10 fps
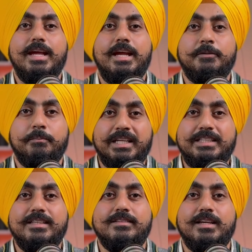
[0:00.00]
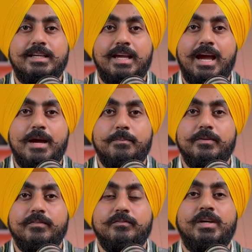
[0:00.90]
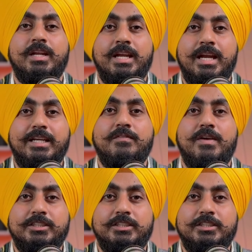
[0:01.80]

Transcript: It bridges the gap where native